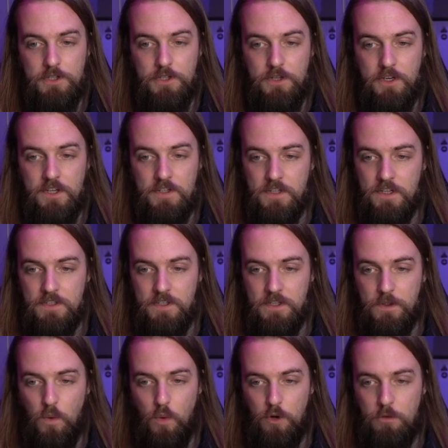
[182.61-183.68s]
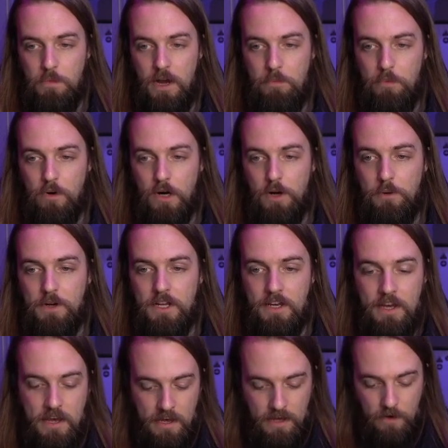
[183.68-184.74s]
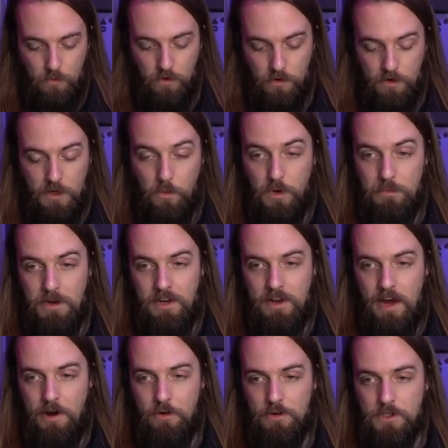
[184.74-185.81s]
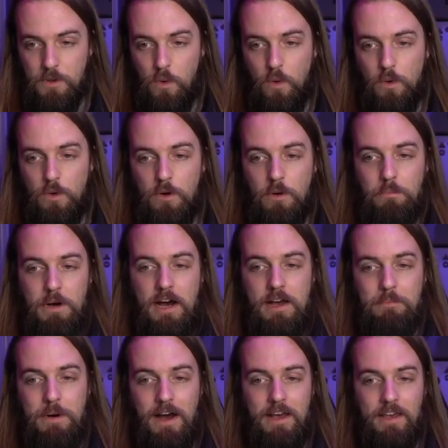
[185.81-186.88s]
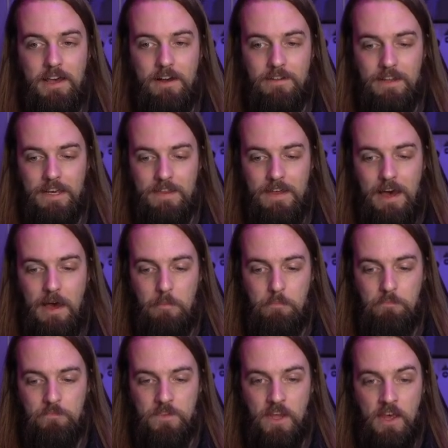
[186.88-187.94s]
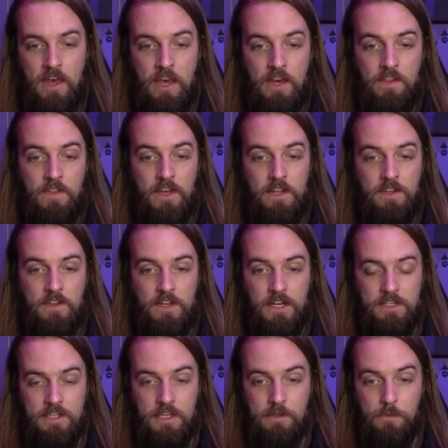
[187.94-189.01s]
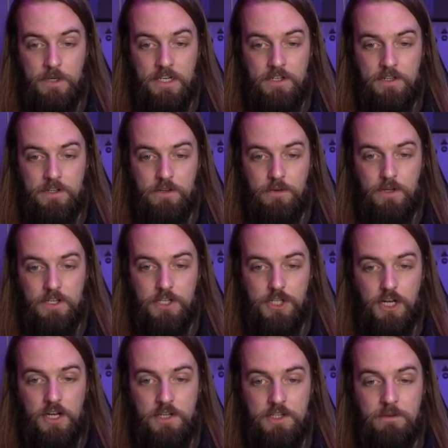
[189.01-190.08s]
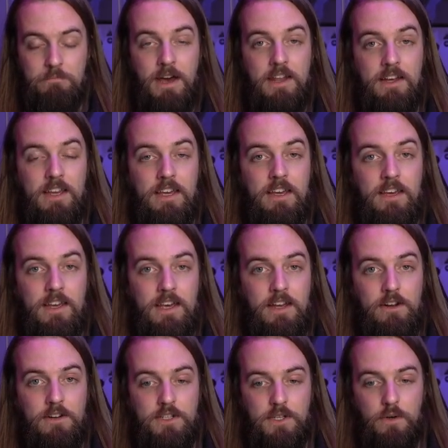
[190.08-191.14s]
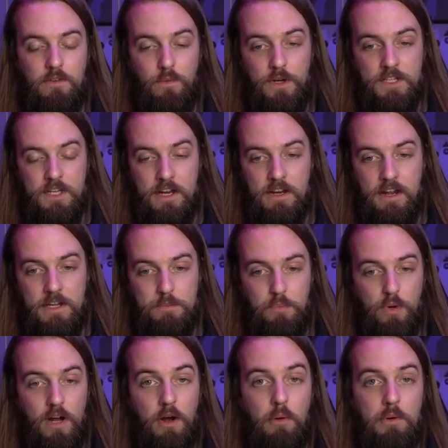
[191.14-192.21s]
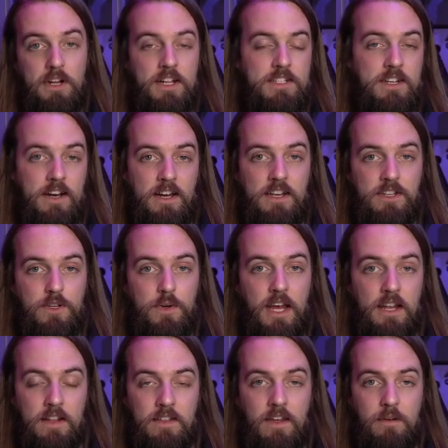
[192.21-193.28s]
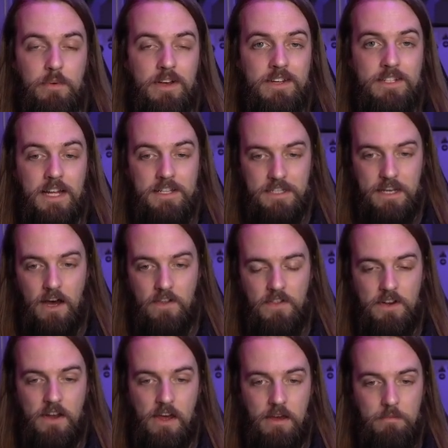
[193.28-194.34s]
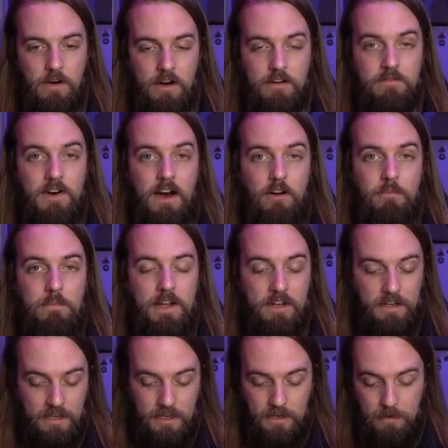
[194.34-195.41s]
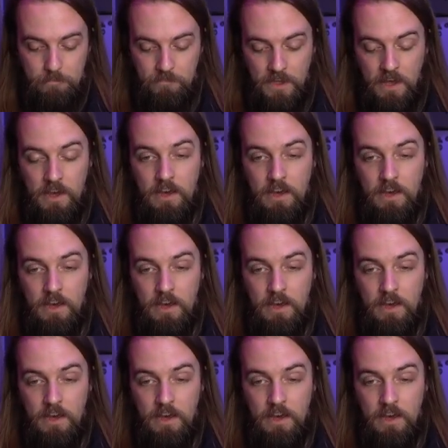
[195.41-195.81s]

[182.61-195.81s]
So you can see it says order by priority, where we made ours order by PieCal like that. Then the next thing that we need to do is change the meta key here. So if we set it as priority, it's not gonna do anything because that's not the name of our meta key.